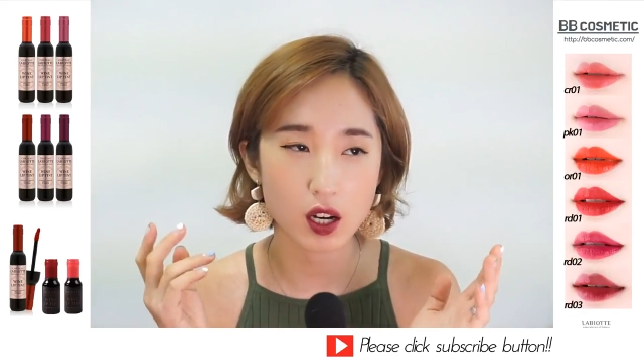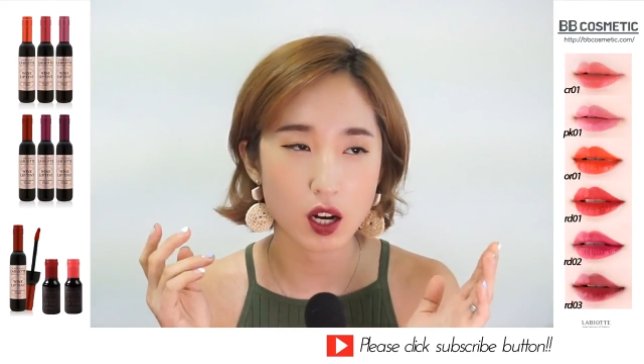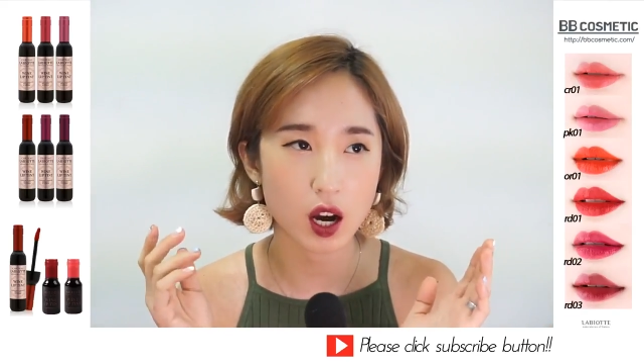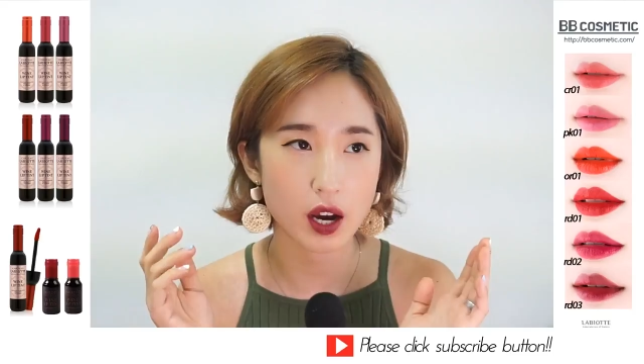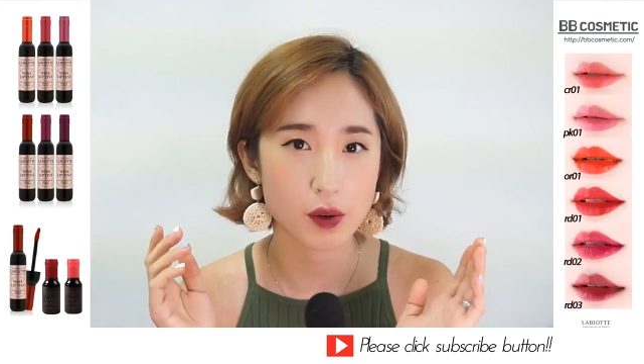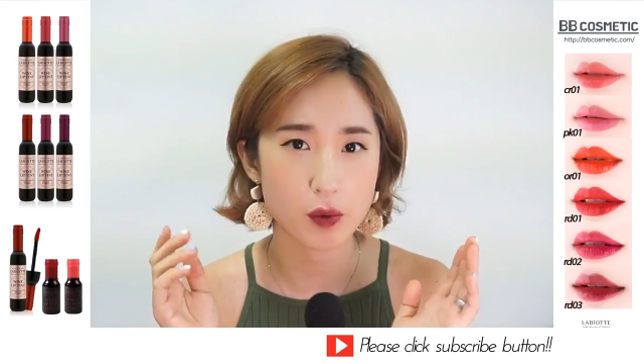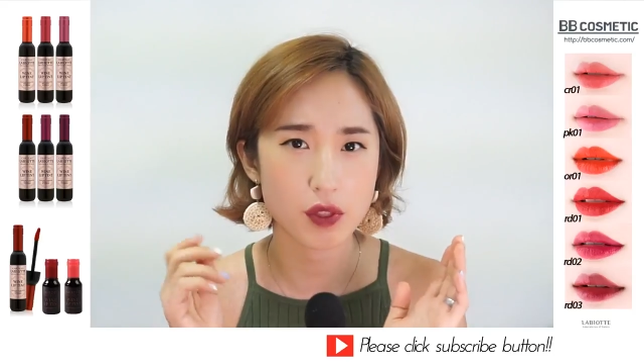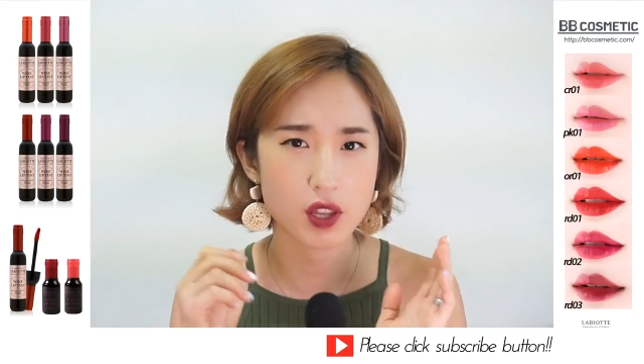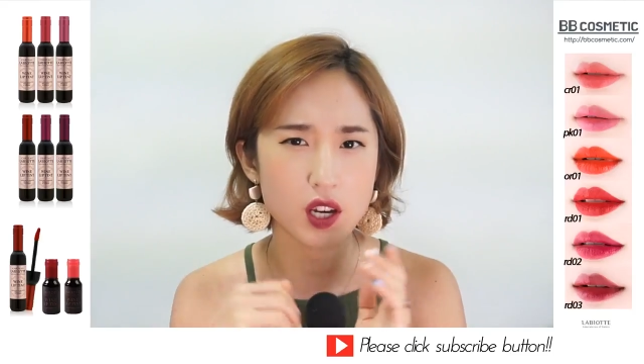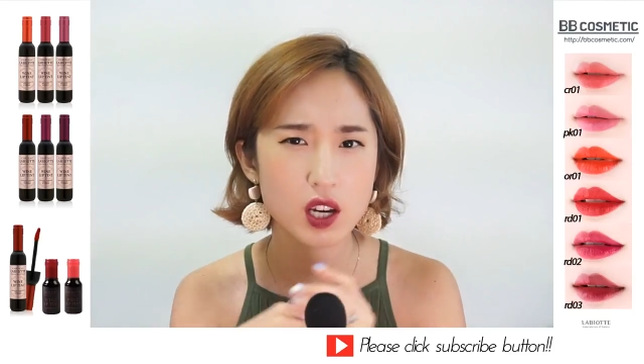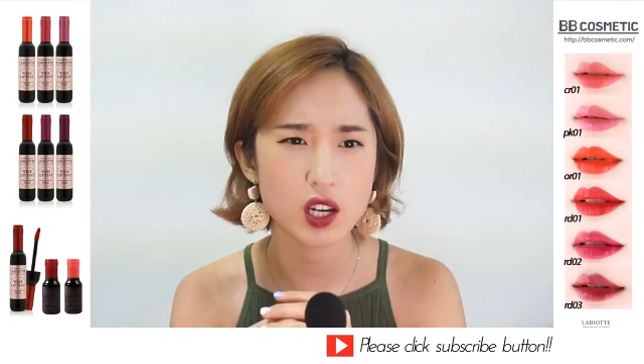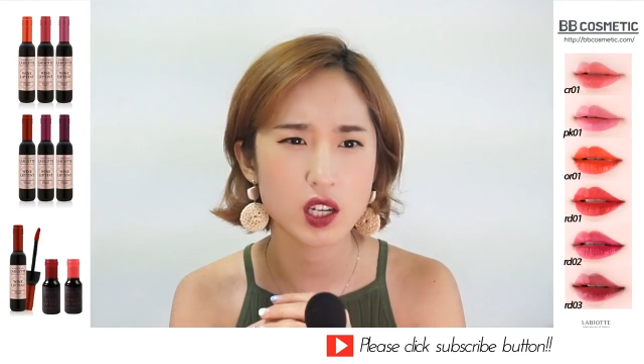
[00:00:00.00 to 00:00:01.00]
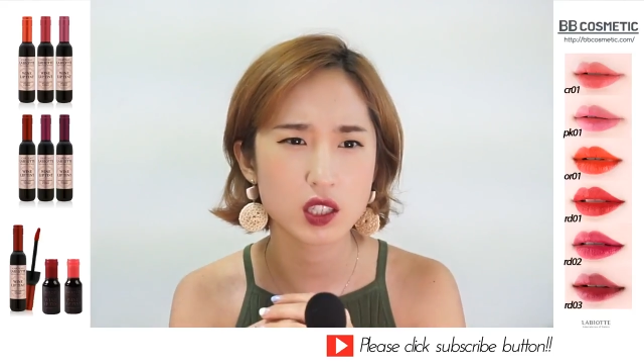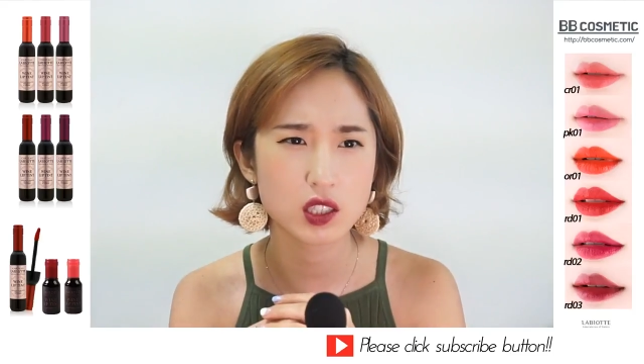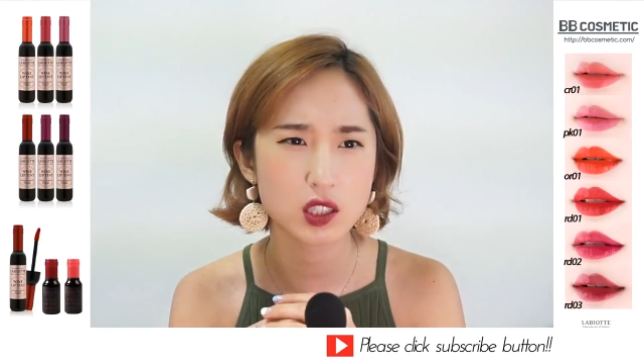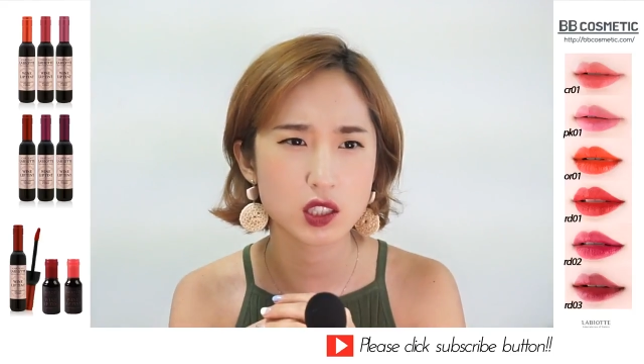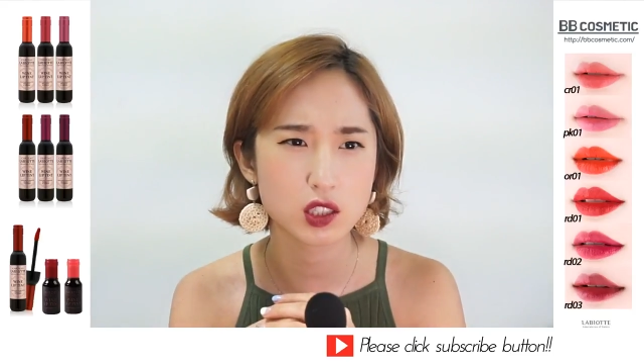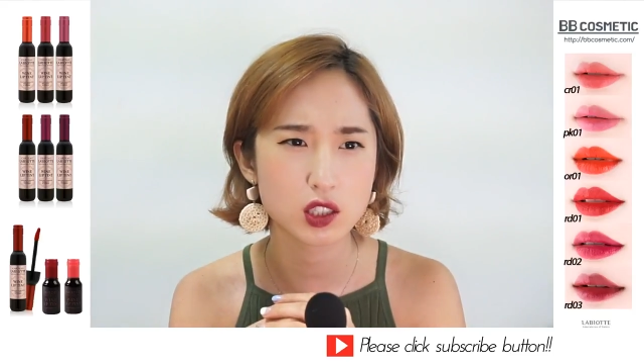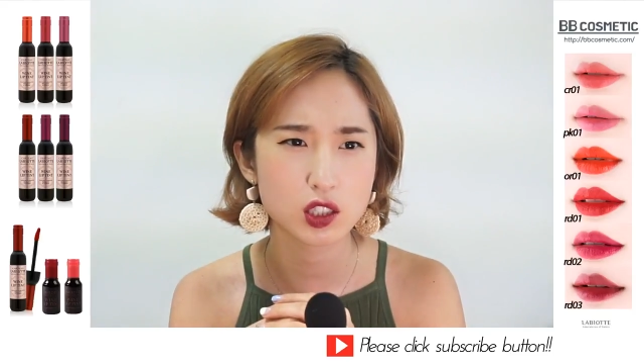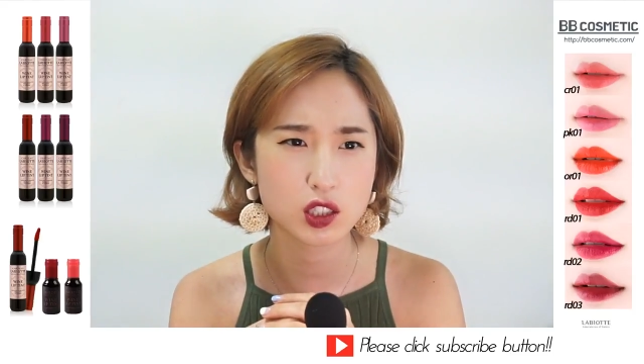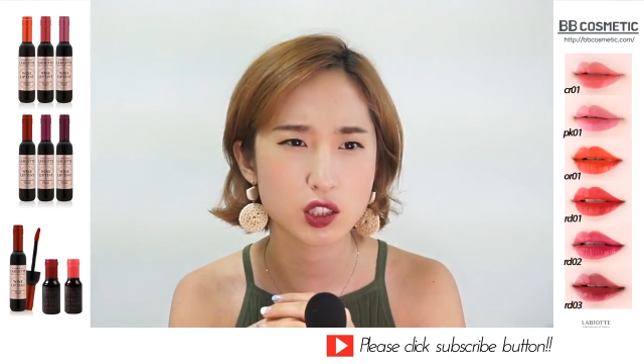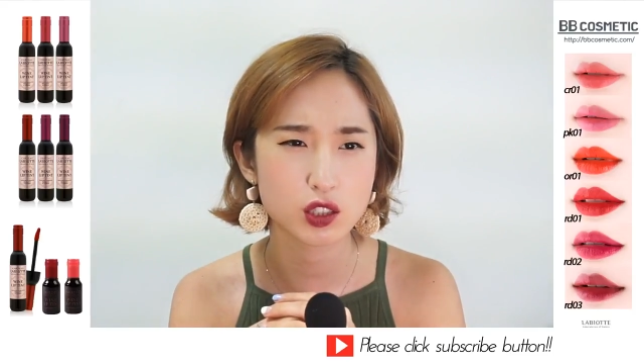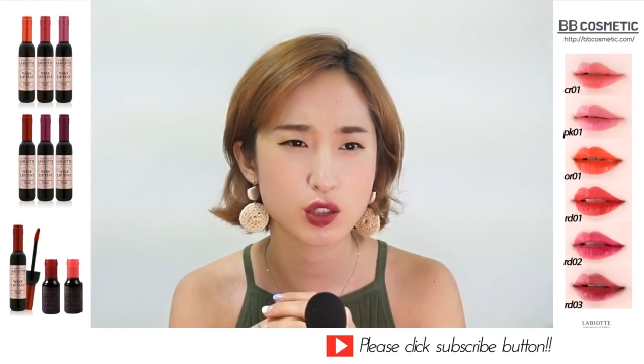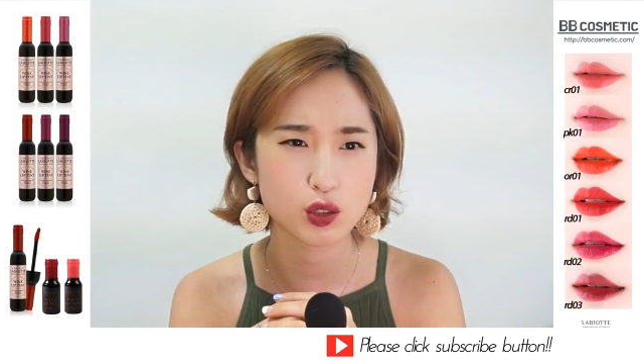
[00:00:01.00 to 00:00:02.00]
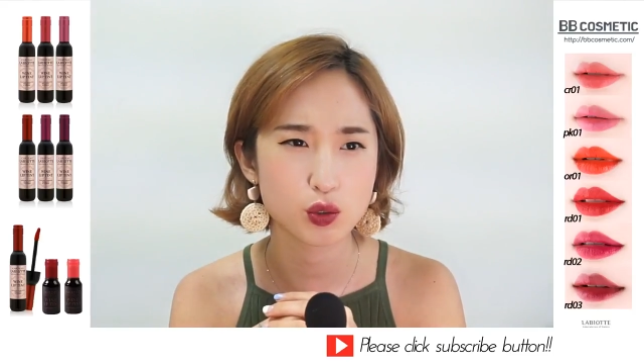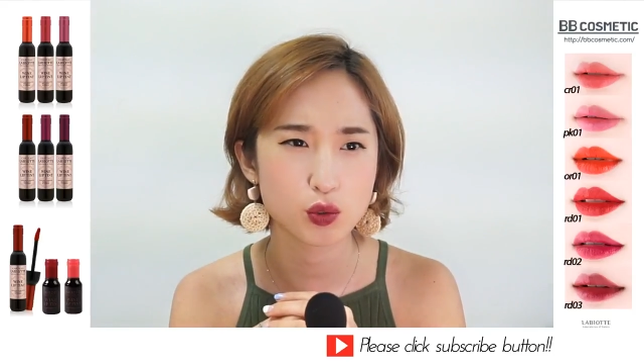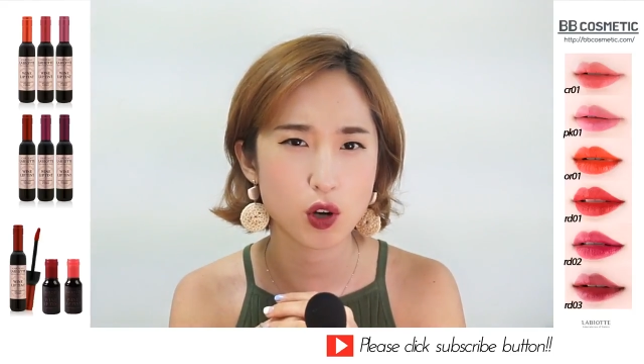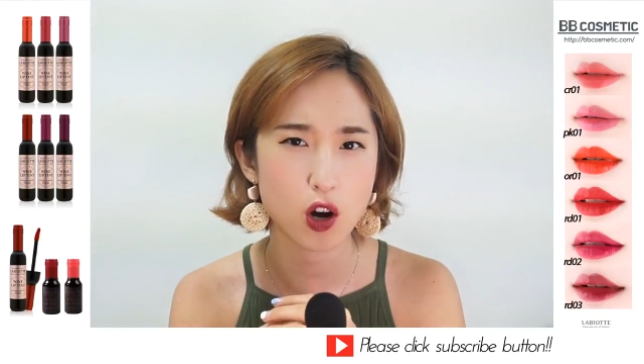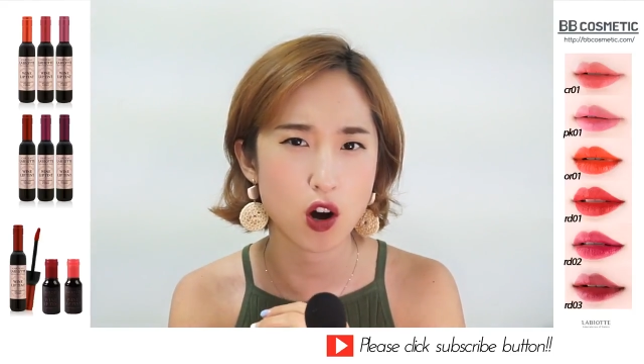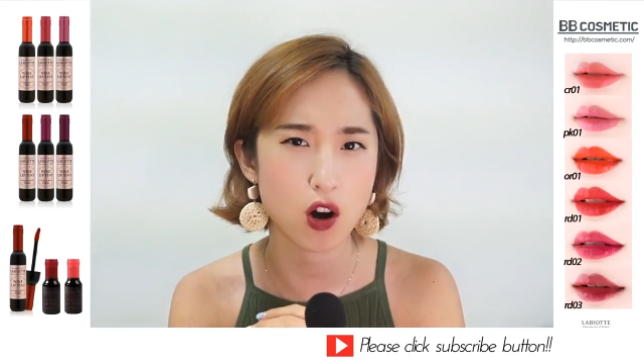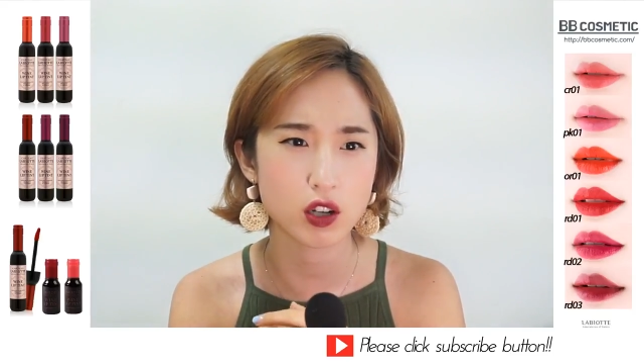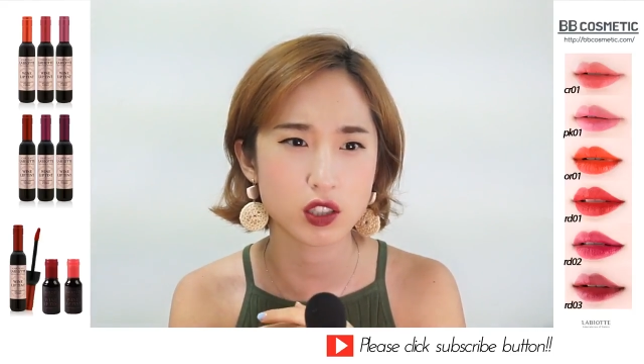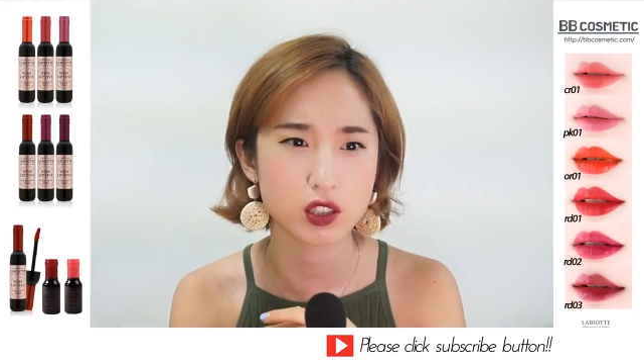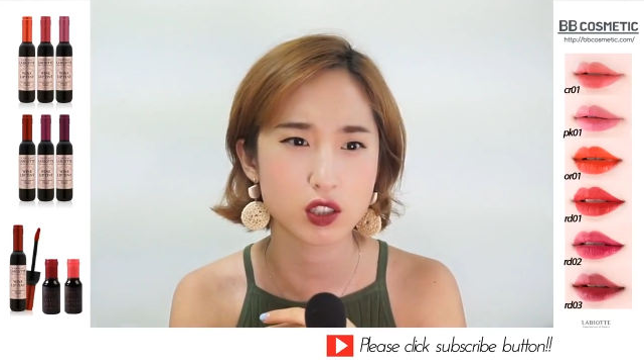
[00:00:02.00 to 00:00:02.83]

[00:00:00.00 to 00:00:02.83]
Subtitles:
I don't think it's too hard